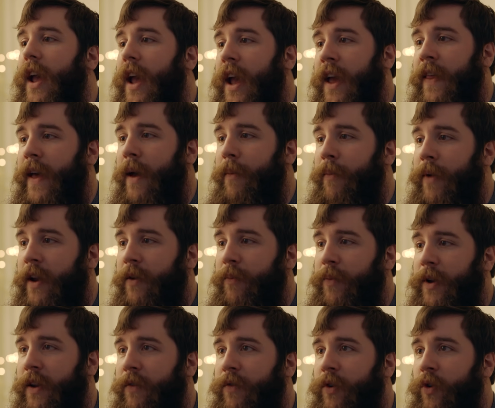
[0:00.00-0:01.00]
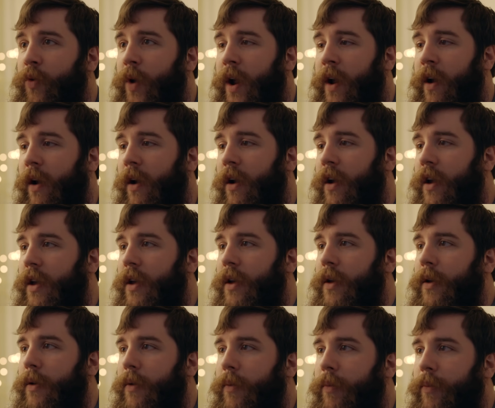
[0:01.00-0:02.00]
And that might have been even quicker.
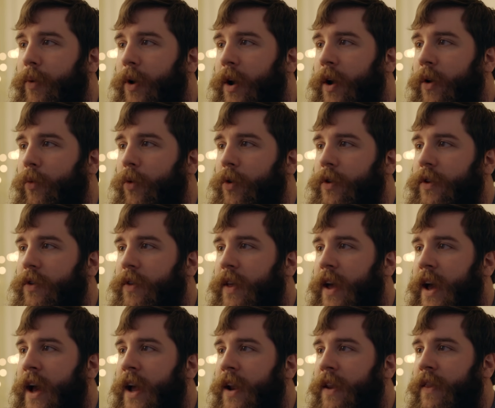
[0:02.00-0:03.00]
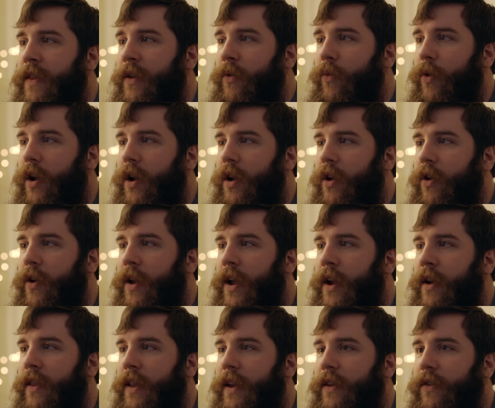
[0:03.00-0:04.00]
But we'll do that. Then we're gonna go
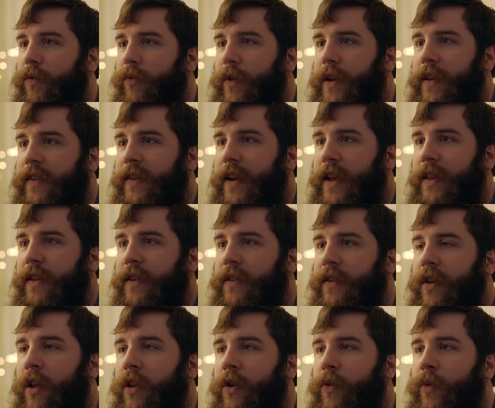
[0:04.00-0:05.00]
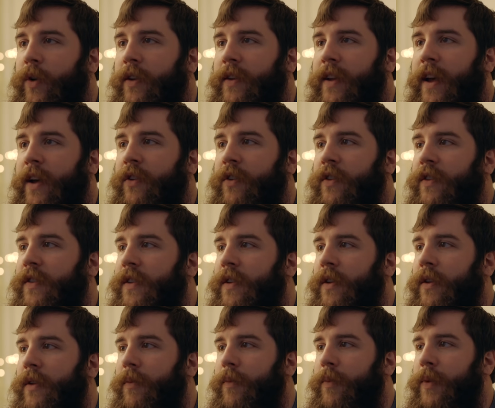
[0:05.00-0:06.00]
down, let's reset this color wheel down to just
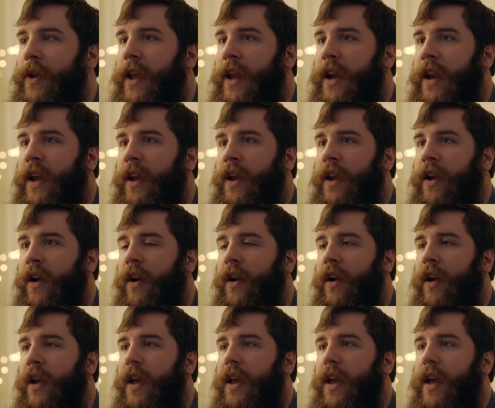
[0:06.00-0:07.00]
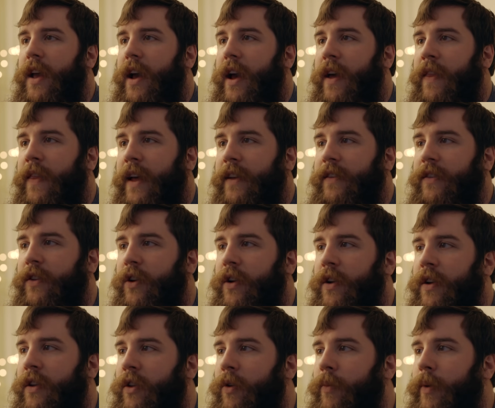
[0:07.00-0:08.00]
to beginning here. And that's
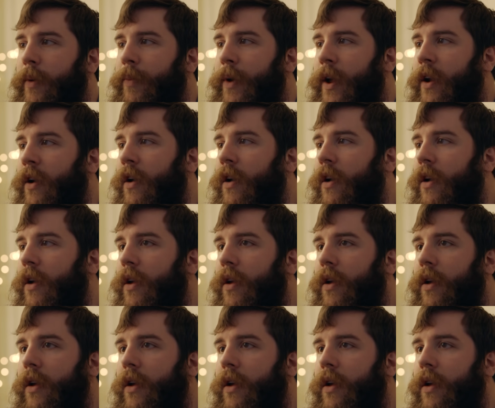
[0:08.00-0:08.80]
looking a little bit better.